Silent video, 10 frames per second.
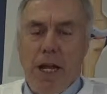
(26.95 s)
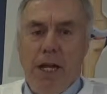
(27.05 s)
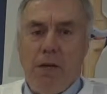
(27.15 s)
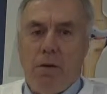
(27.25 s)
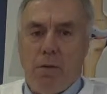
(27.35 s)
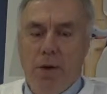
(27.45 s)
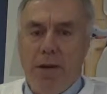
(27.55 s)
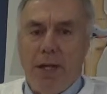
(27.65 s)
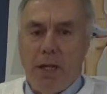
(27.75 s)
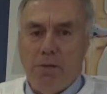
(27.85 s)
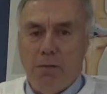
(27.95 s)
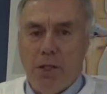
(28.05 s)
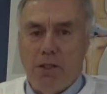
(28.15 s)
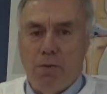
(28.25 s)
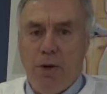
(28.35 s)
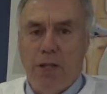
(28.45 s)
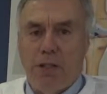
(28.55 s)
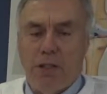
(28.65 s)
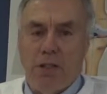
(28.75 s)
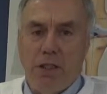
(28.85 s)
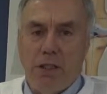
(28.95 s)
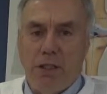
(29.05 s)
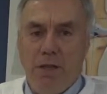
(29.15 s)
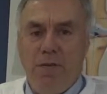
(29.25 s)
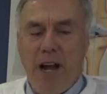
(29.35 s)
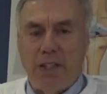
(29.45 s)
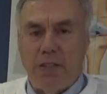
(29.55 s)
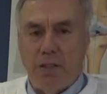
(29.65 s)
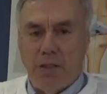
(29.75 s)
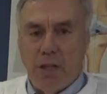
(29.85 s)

and with it comes much risk, such as infection.